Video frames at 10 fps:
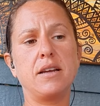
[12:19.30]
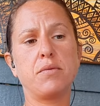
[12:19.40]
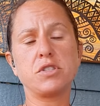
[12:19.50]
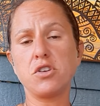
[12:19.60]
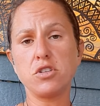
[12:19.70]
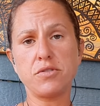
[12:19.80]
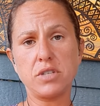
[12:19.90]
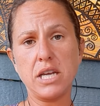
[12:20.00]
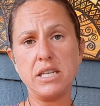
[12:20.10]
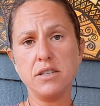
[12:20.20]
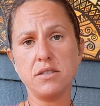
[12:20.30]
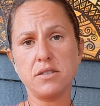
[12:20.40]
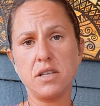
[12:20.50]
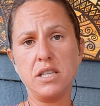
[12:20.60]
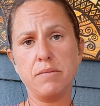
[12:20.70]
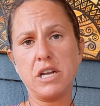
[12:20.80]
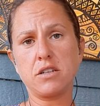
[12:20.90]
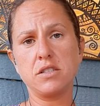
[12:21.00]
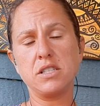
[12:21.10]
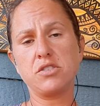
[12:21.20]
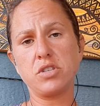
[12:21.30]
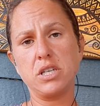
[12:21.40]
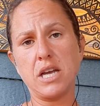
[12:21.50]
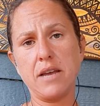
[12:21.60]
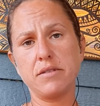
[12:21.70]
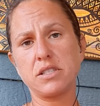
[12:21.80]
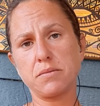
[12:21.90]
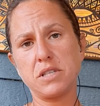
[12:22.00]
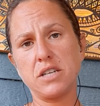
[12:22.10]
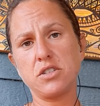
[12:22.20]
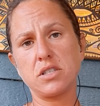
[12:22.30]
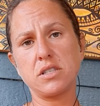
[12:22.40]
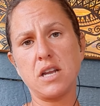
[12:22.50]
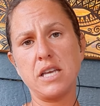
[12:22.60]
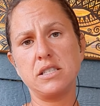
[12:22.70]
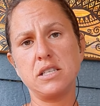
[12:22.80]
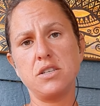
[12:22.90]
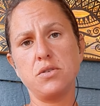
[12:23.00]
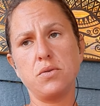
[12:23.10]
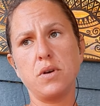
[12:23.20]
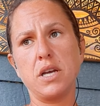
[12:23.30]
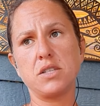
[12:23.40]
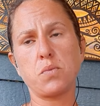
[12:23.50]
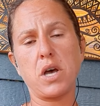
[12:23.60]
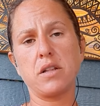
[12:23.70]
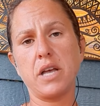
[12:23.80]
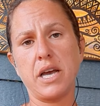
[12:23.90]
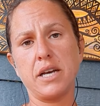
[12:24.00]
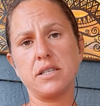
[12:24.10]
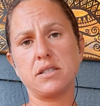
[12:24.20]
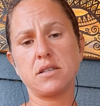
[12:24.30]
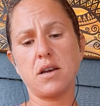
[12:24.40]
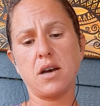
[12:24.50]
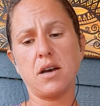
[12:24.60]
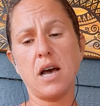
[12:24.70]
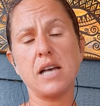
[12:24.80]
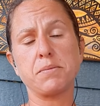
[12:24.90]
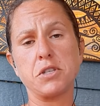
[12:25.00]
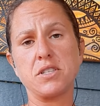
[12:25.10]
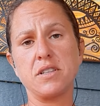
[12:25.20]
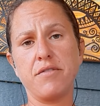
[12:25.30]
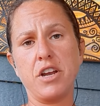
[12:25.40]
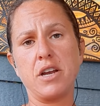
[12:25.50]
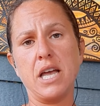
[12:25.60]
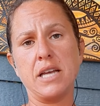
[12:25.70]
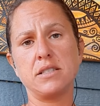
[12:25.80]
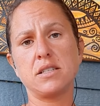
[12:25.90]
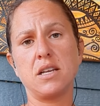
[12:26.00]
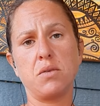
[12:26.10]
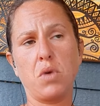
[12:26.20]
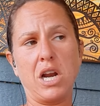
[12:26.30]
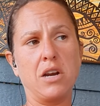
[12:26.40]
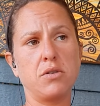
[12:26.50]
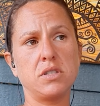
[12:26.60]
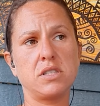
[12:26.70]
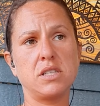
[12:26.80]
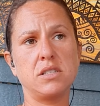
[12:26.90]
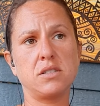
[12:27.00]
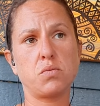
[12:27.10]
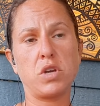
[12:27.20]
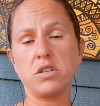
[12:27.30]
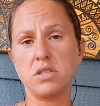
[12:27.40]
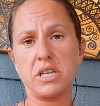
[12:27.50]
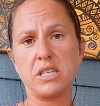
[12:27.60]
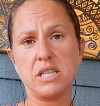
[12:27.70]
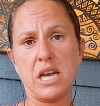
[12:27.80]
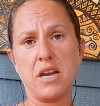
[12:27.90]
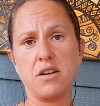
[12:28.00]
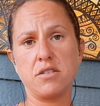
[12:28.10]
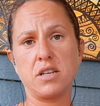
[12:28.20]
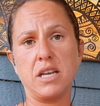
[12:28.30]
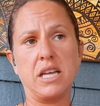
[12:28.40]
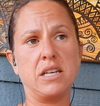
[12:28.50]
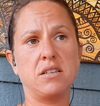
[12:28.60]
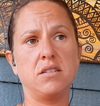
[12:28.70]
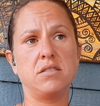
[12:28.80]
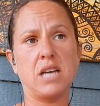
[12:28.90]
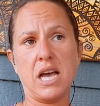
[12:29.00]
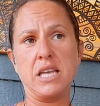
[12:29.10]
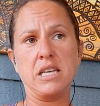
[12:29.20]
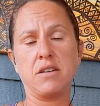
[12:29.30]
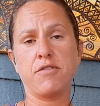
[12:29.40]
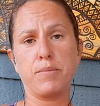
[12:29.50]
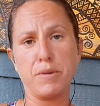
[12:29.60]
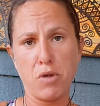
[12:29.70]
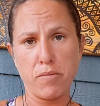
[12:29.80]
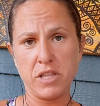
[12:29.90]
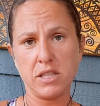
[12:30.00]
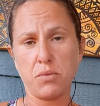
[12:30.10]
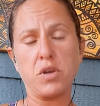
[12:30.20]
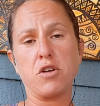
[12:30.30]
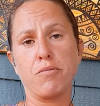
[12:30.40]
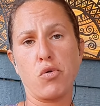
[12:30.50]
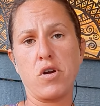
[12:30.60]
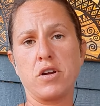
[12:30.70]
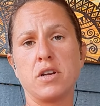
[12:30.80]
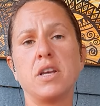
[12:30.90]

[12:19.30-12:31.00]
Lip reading: was a nurse for 10 years in the medical industry in high-risk obstetrics and ICU, as well as hospice in the very end. And what I noticed is we are sick and tired and dying from the moment that we are born.